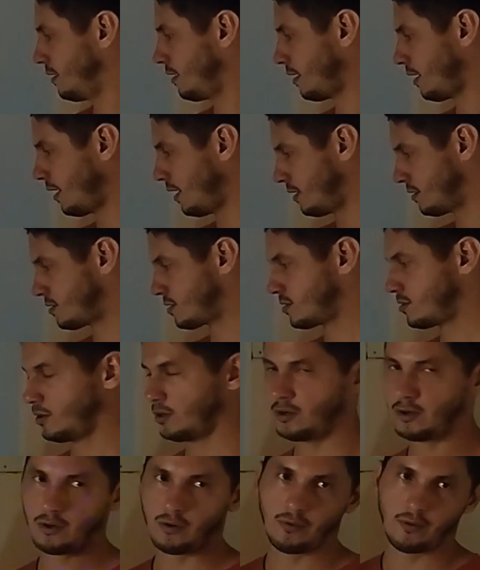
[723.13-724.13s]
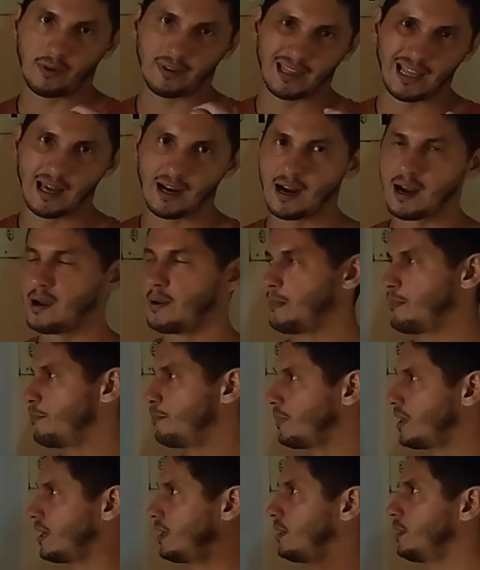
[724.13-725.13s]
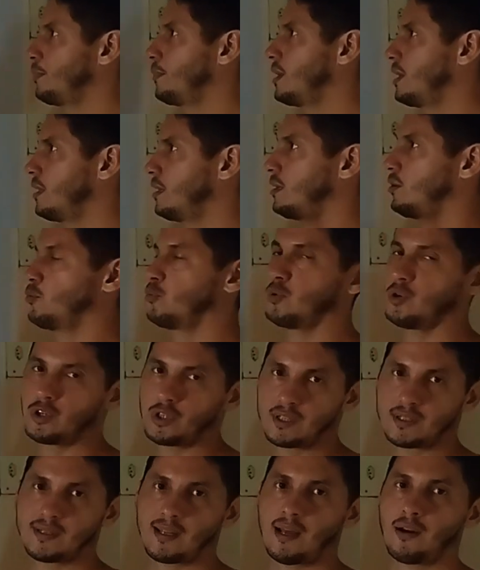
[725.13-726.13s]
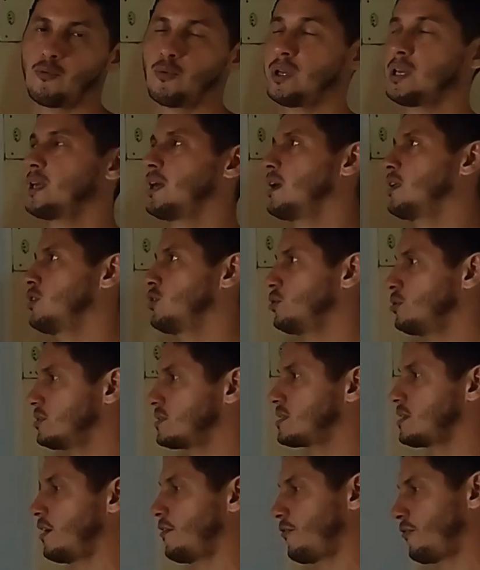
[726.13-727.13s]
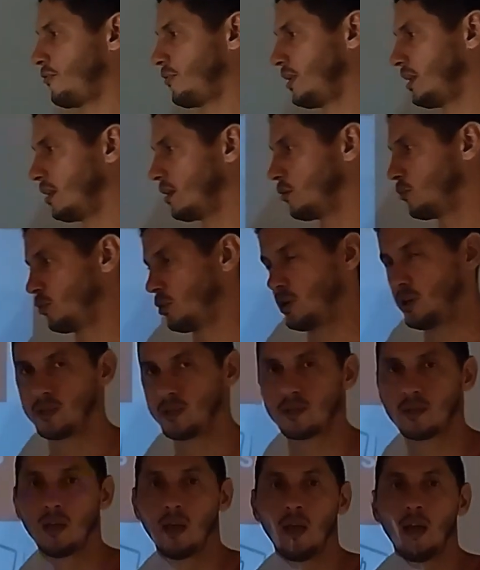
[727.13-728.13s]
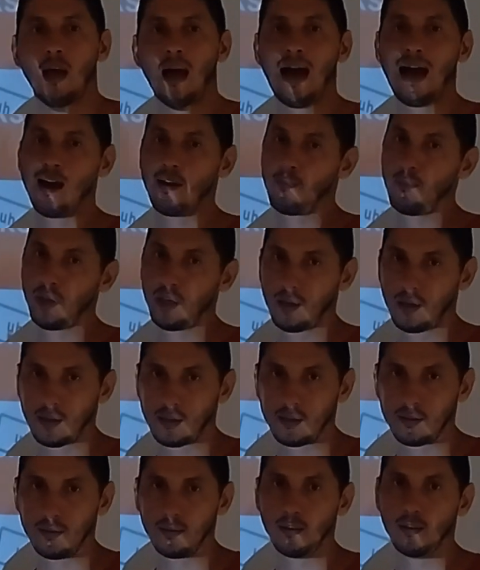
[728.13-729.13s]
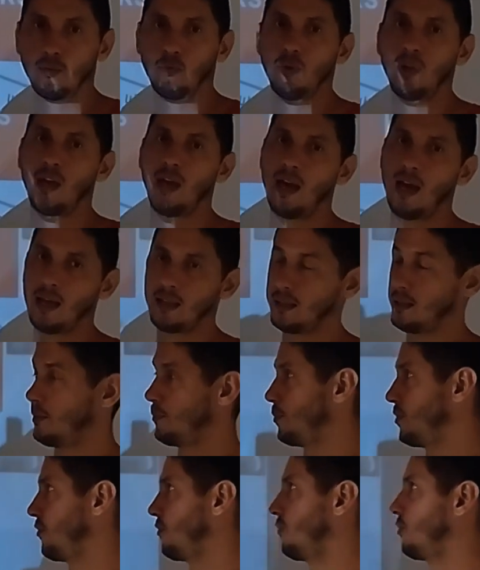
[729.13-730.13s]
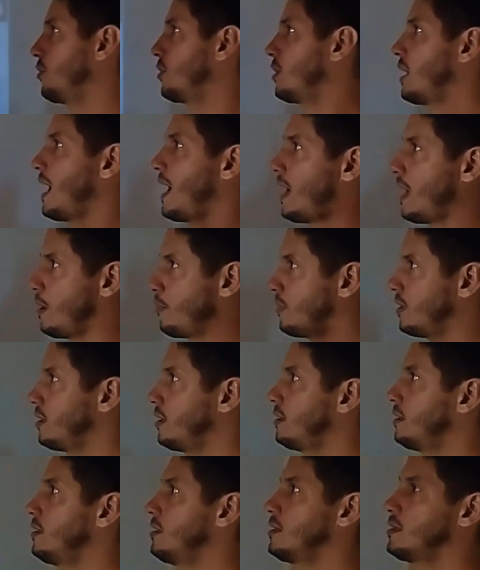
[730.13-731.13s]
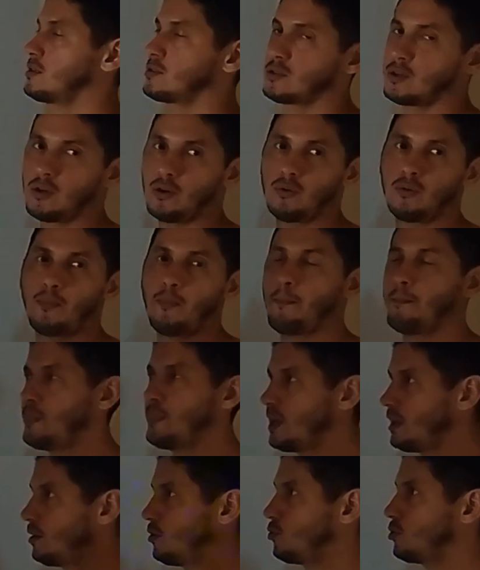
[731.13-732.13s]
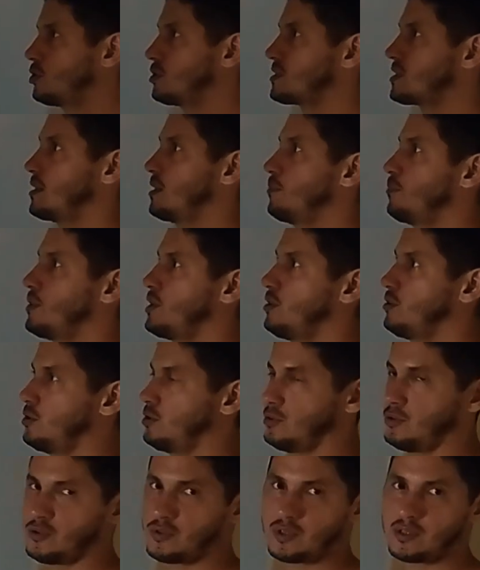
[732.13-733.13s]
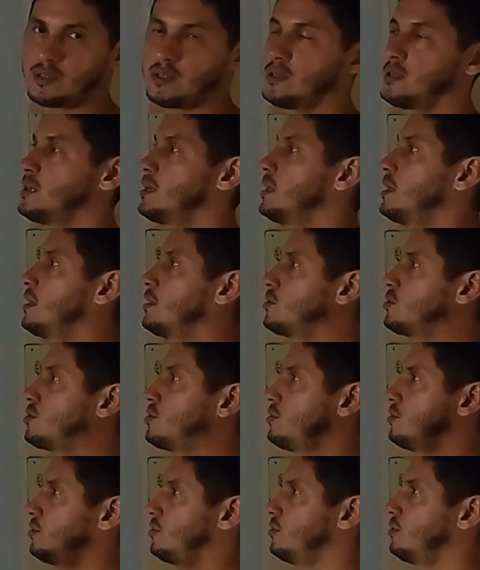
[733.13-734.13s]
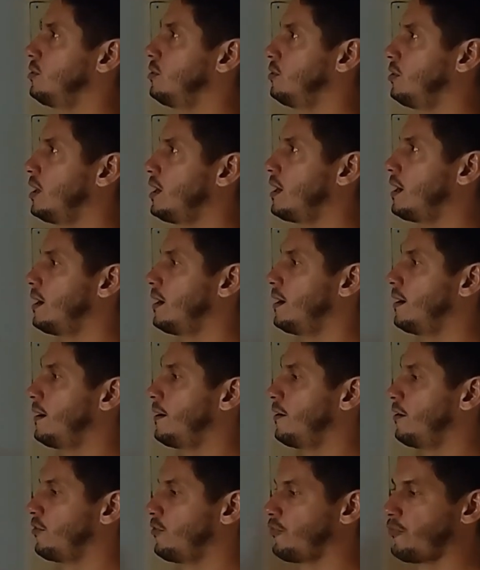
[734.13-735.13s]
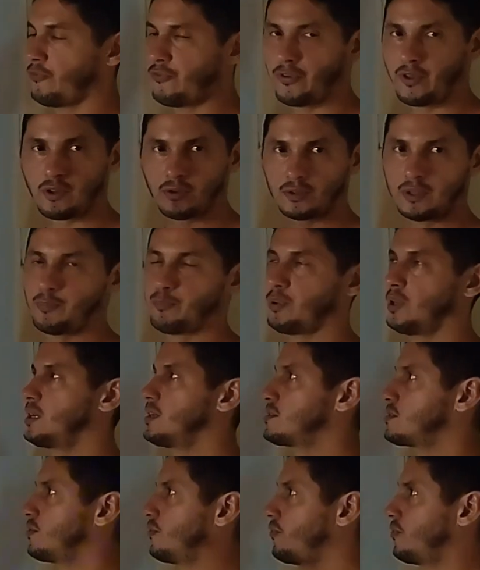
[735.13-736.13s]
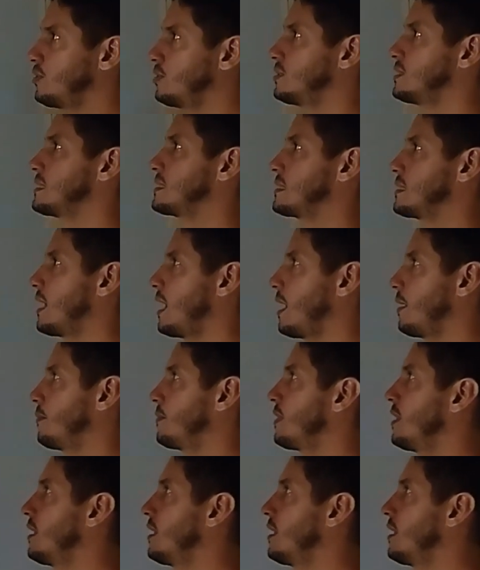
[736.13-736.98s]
and so there are many words that we can use as filler words. I mean, we had it before. I mean, so many words can be used to fill the place, to fill the time.